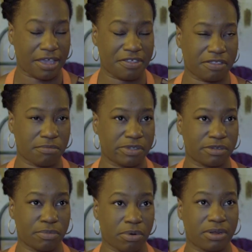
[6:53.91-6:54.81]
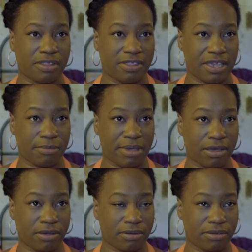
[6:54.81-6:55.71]
think the most important thing
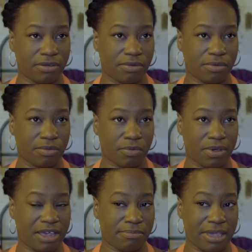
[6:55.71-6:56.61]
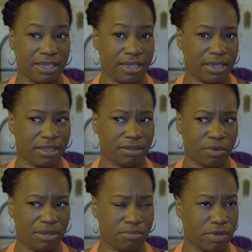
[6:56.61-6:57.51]
about what I'm making and
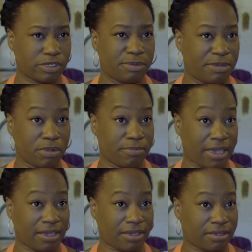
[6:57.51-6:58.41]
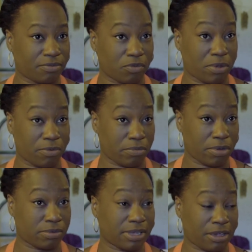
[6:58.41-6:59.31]
what most people make, what
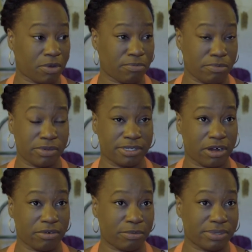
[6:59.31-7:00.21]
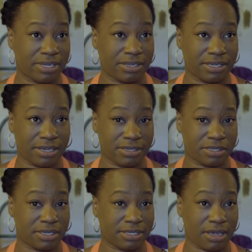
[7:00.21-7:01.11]
most art represents, is this